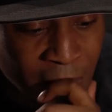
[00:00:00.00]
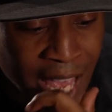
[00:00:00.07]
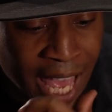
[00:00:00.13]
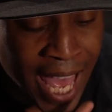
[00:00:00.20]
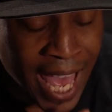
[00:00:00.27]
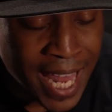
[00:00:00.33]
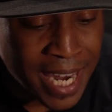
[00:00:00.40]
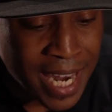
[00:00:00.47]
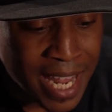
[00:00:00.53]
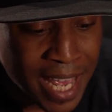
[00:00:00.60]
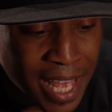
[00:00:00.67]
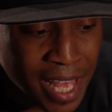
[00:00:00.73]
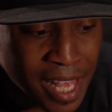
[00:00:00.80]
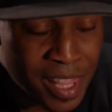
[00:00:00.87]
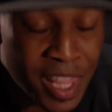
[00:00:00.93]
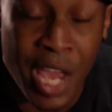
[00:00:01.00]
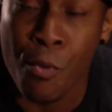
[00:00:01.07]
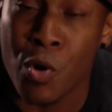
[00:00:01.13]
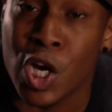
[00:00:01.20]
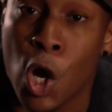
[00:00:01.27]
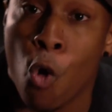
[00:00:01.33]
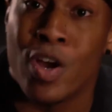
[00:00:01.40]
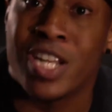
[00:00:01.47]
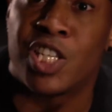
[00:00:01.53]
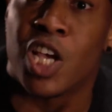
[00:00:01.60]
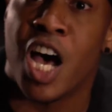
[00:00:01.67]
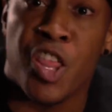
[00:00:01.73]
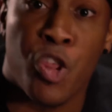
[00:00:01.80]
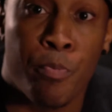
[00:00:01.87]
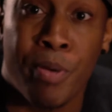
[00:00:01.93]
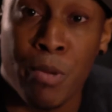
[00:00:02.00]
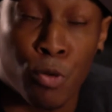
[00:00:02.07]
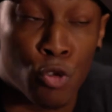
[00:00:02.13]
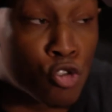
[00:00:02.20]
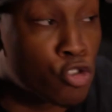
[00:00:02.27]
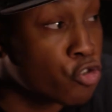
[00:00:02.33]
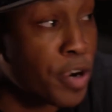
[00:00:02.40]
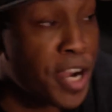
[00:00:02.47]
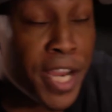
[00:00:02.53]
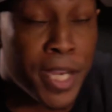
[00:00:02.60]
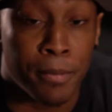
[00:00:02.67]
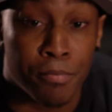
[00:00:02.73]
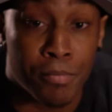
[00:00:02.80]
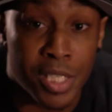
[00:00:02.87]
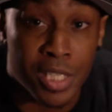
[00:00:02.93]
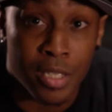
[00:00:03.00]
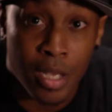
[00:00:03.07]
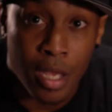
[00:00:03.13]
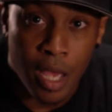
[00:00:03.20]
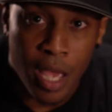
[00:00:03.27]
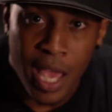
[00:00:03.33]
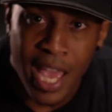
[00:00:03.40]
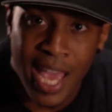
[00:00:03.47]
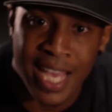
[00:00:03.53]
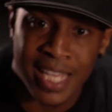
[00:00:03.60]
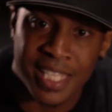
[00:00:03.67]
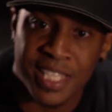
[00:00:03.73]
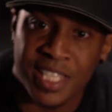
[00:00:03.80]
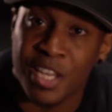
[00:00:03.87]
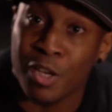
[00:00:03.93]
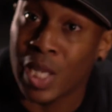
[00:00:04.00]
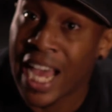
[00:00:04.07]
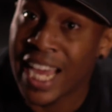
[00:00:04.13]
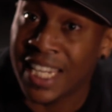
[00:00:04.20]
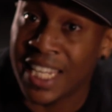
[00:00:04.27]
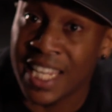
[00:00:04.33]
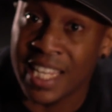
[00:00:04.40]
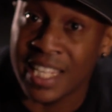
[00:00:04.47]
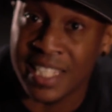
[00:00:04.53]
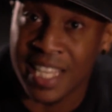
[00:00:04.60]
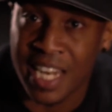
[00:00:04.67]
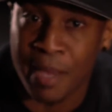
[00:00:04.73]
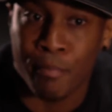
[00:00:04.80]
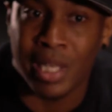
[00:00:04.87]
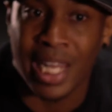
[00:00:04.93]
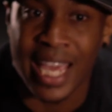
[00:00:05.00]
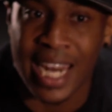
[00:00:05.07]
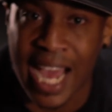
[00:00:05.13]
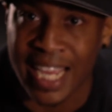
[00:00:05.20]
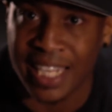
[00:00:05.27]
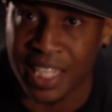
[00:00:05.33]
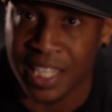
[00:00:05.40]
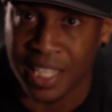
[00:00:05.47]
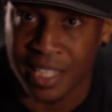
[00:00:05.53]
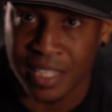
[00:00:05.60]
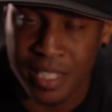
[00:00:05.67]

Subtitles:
And they would go into other people's dreams and steal ideas and implant ideas.